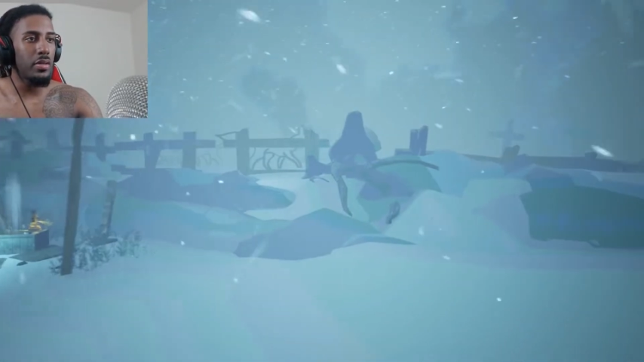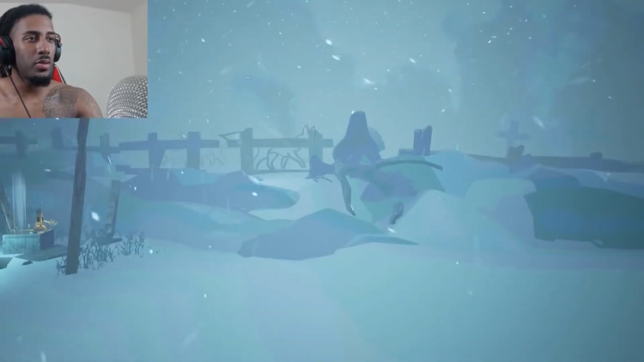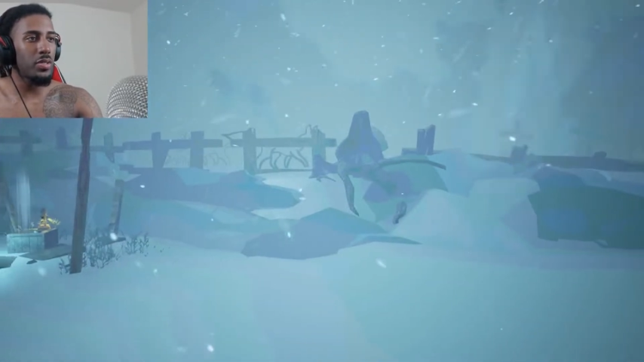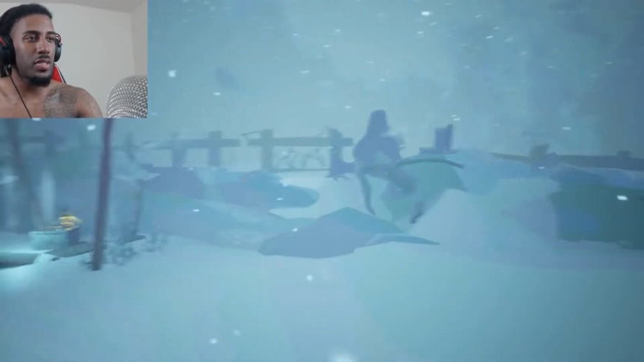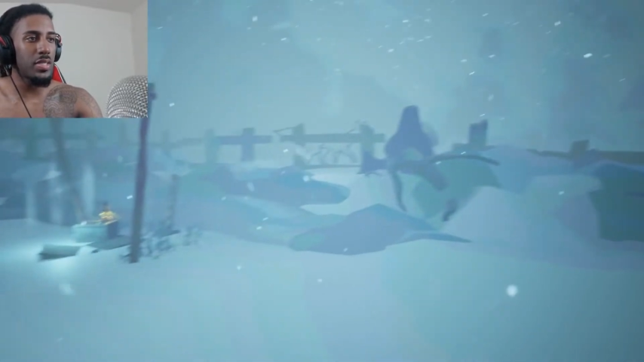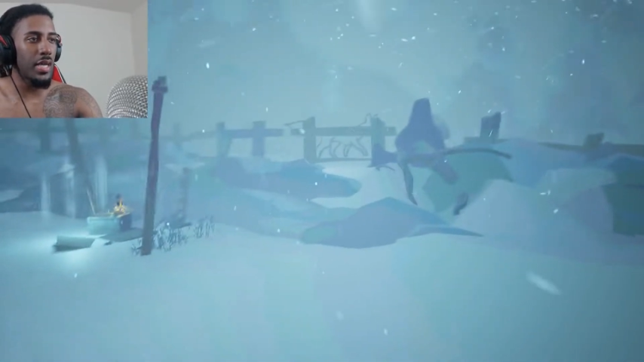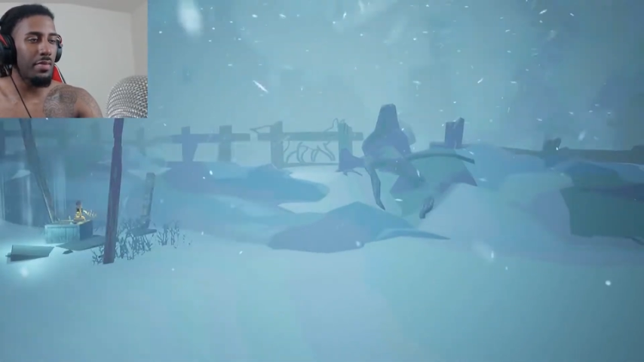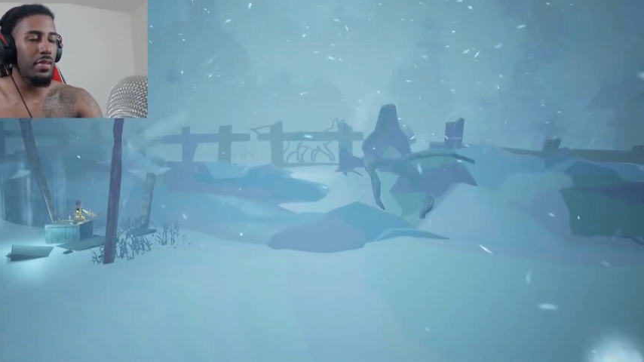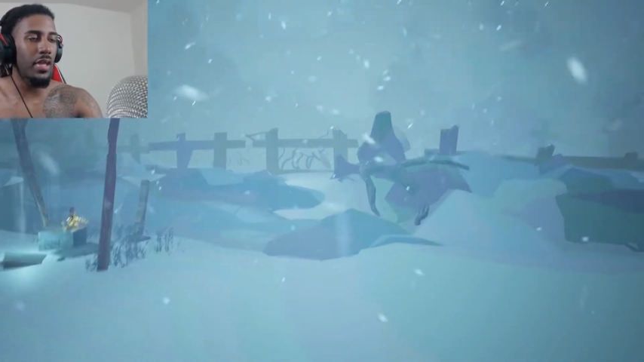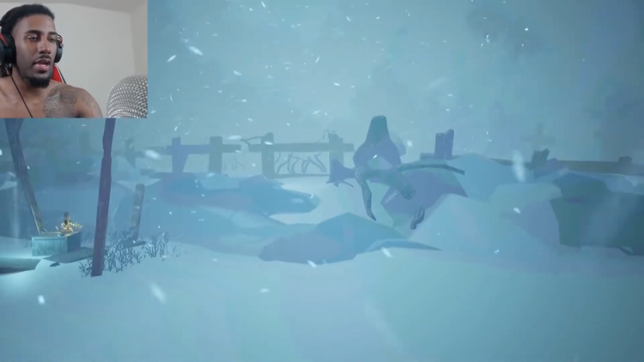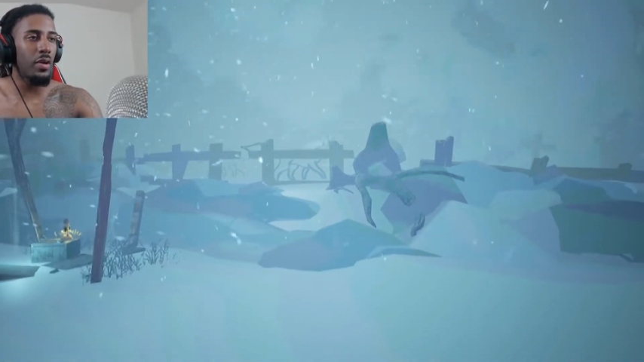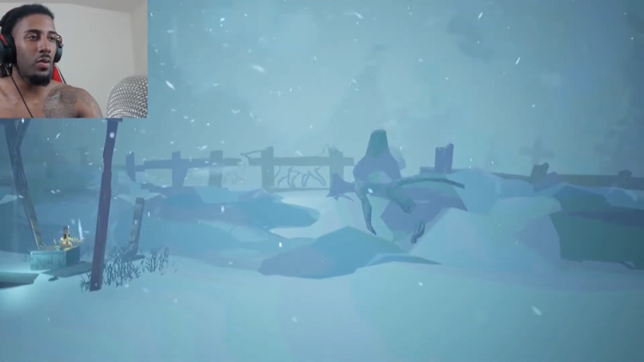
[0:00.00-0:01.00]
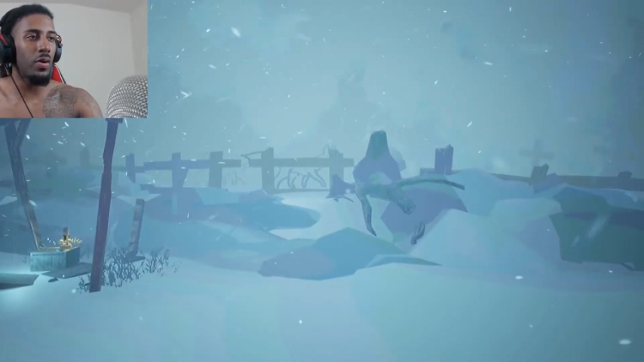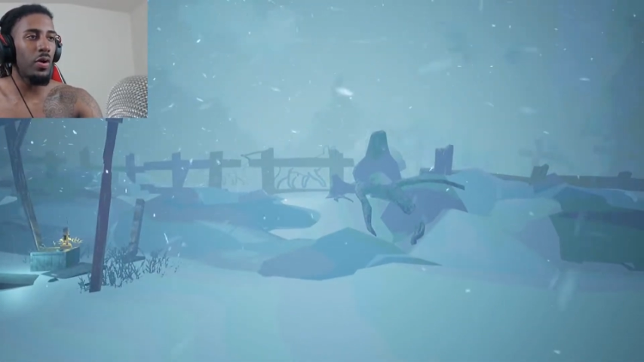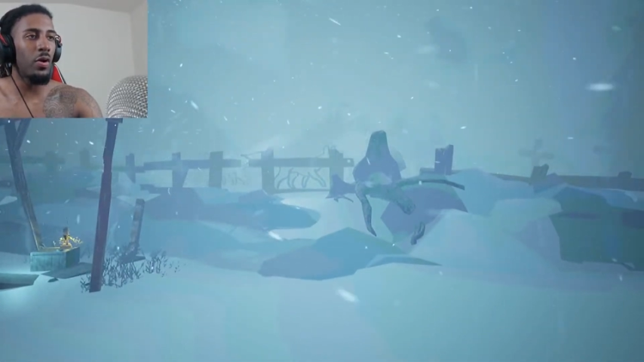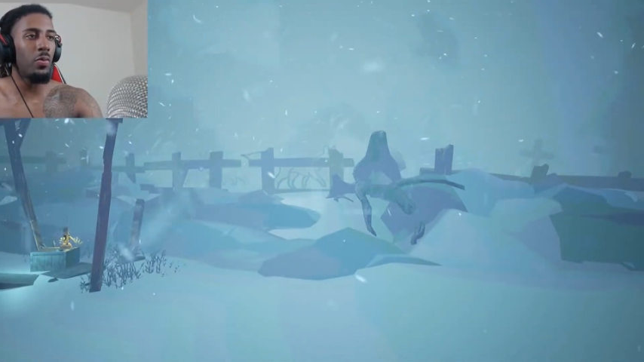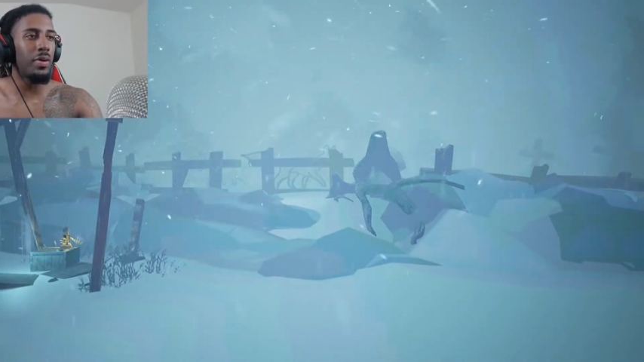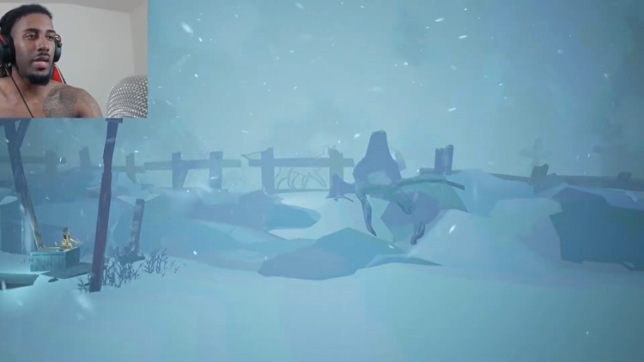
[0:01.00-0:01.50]
You can see everything
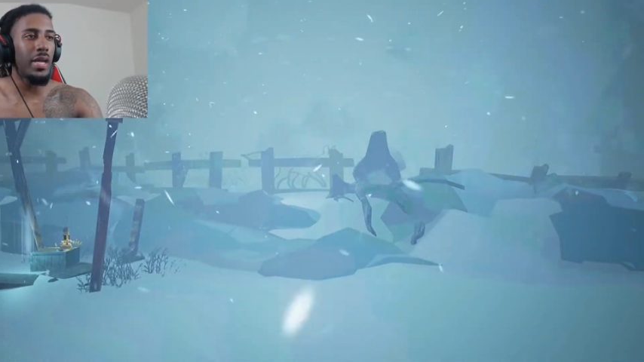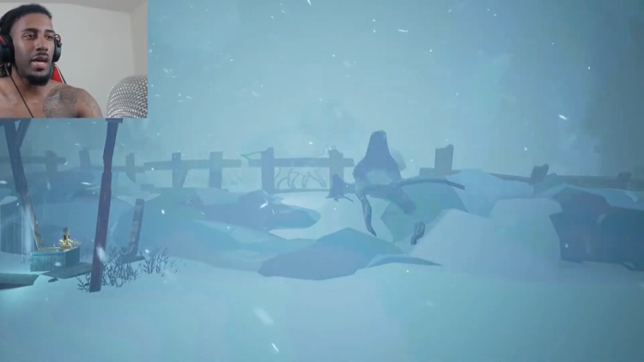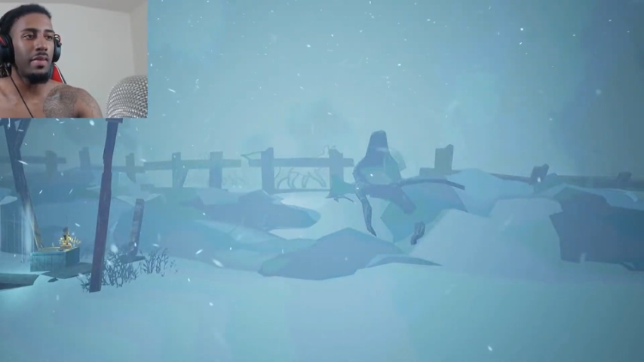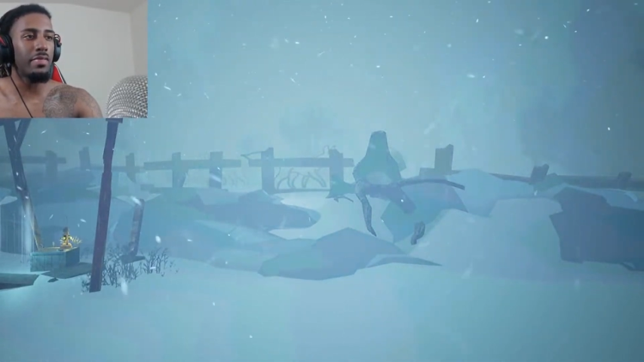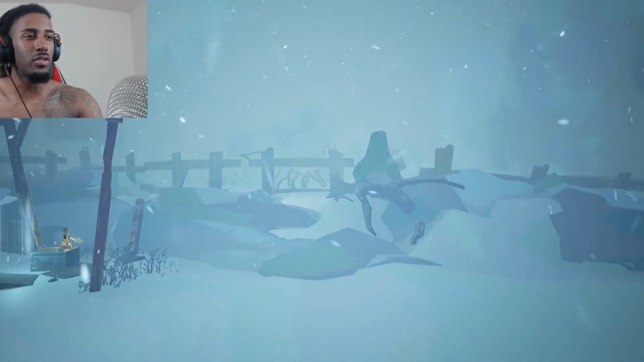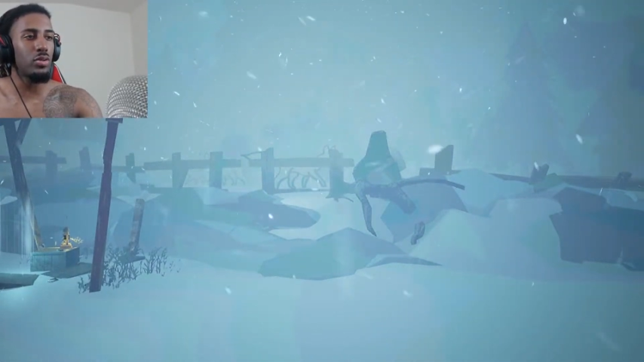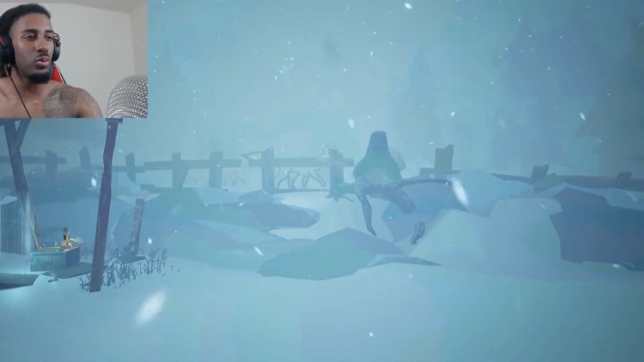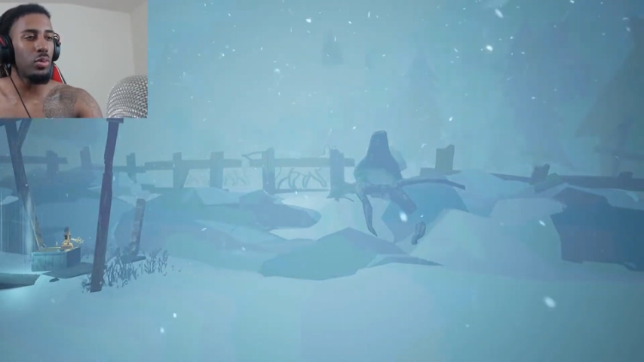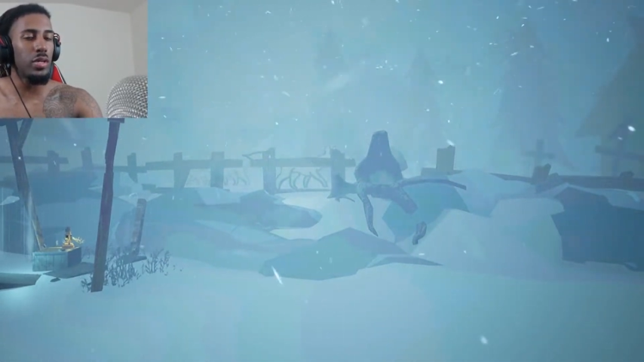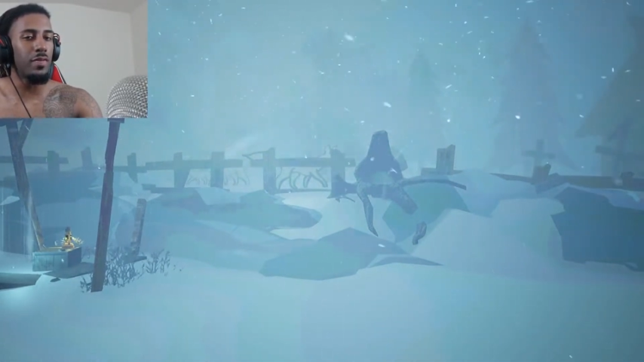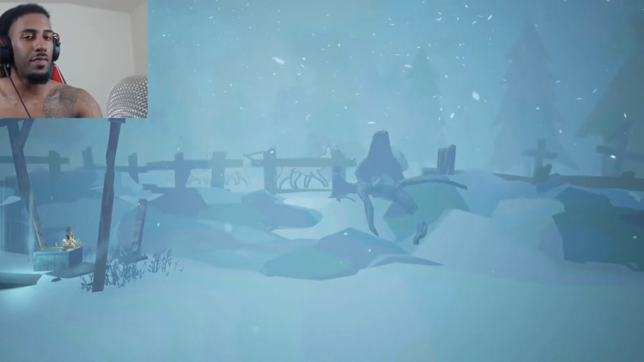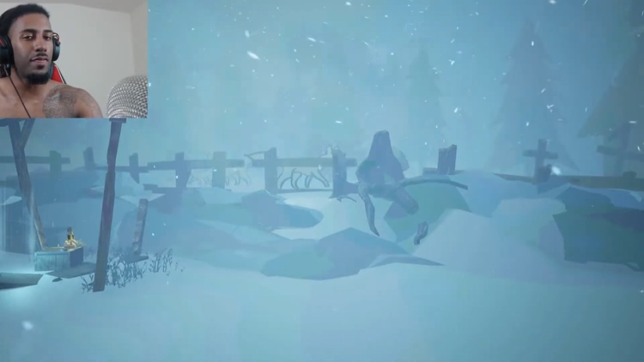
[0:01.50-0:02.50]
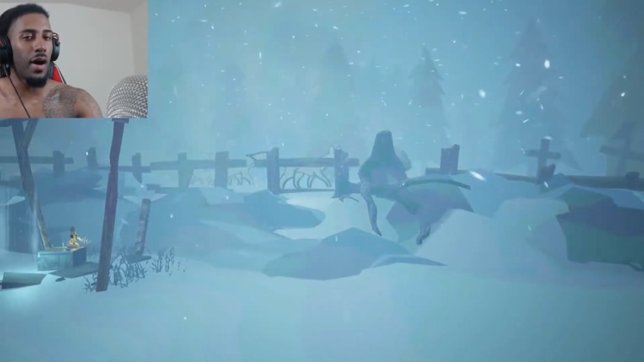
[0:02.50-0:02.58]
going on, but they have 2D